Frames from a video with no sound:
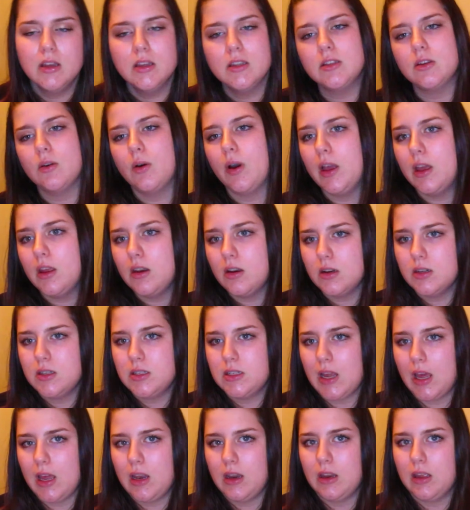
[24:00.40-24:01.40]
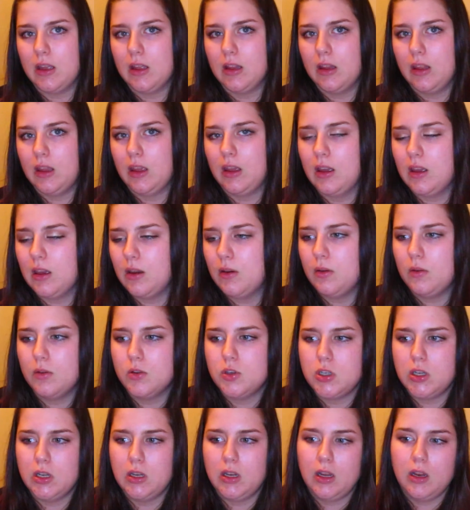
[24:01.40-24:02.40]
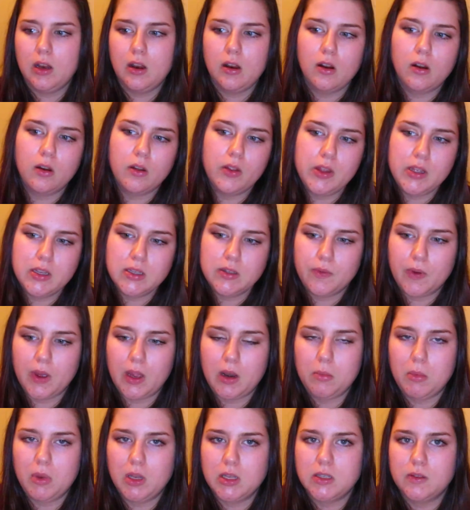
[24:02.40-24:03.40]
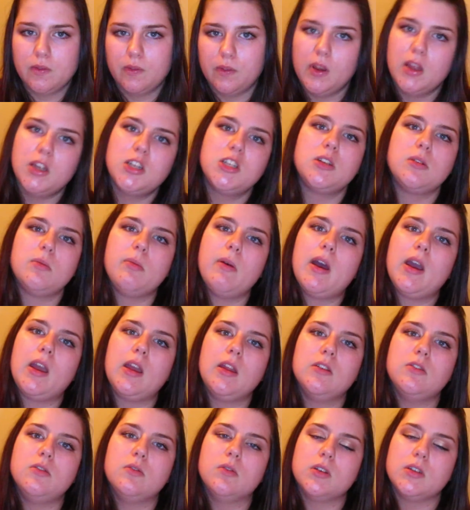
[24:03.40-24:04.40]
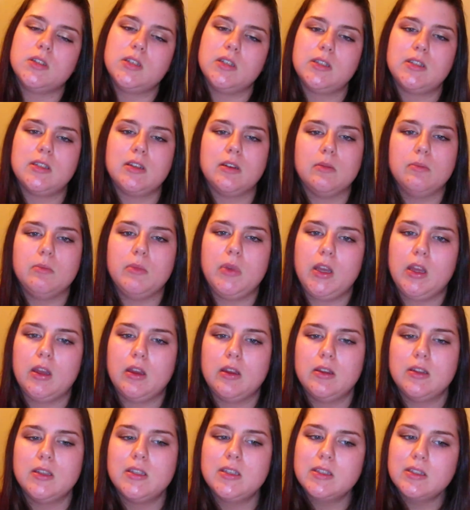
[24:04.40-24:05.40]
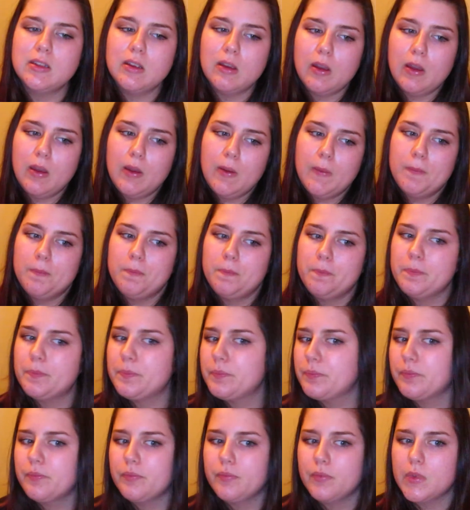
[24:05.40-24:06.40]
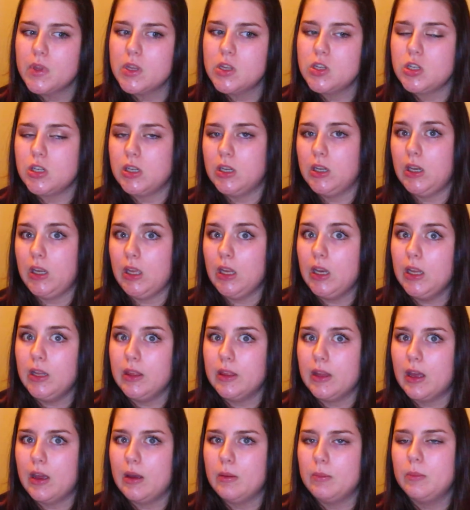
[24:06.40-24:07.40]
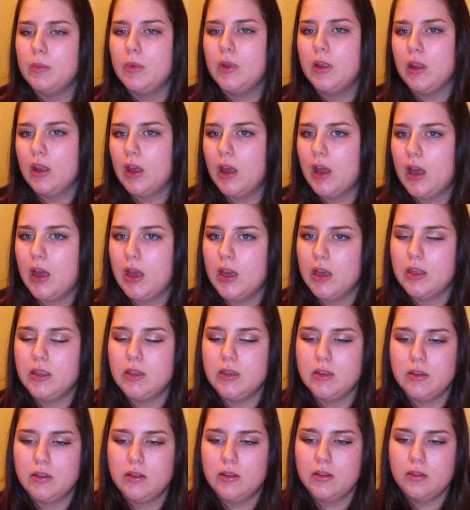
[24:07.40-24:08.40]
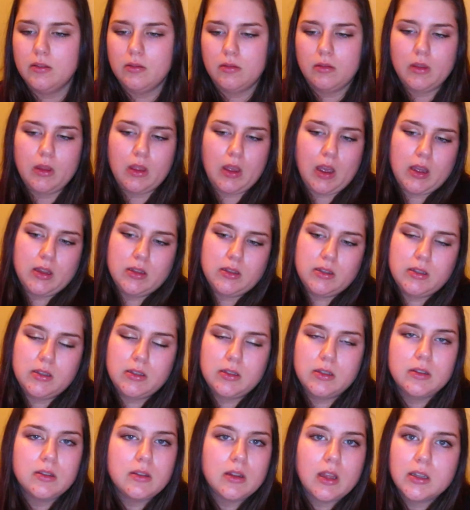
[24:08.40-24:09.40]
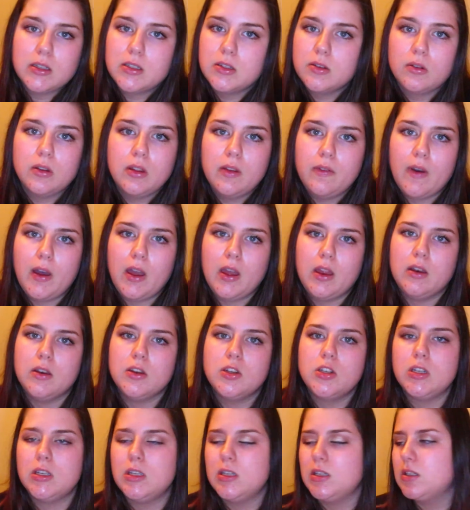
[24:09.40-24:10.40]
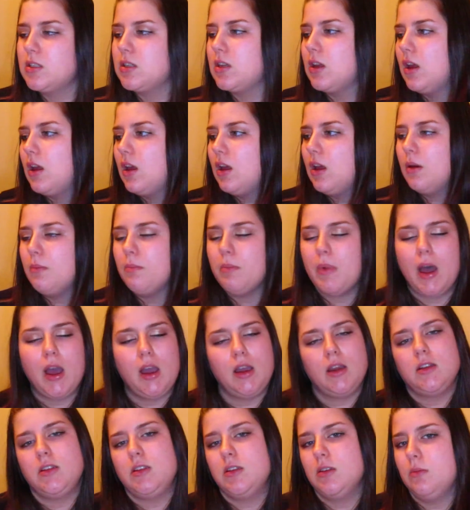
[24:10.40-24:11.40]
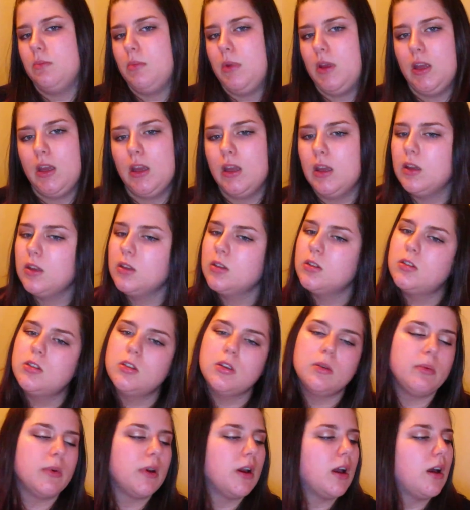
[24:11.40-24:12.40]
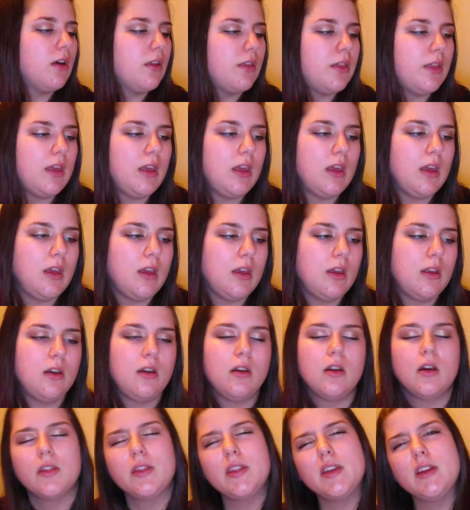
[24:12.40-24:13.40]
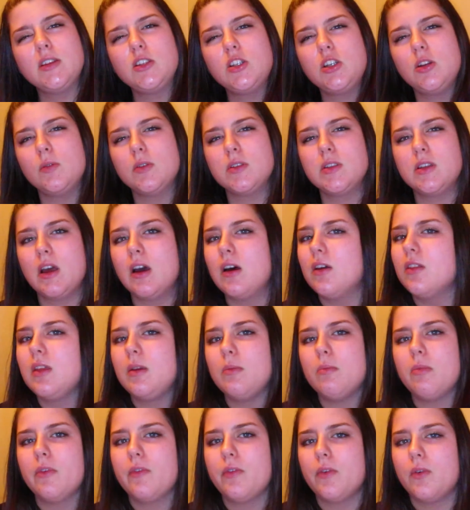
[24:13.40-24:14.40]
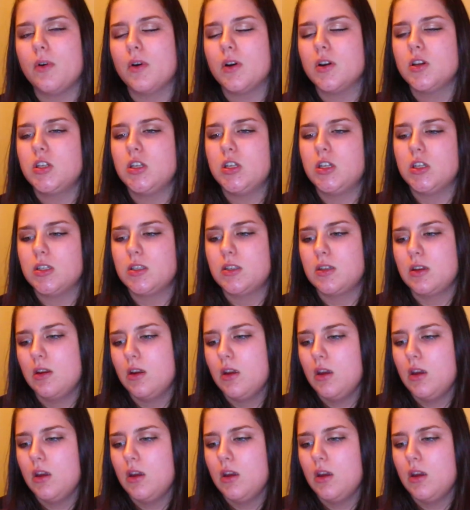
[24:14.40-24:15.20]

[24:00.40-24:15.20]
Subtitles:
So I understand it. Like, she needed all these vitamins flushed back into her system because she needed them, and that's totally fine. She's back to being super healthy. Not that she wasn't healthy before, she just,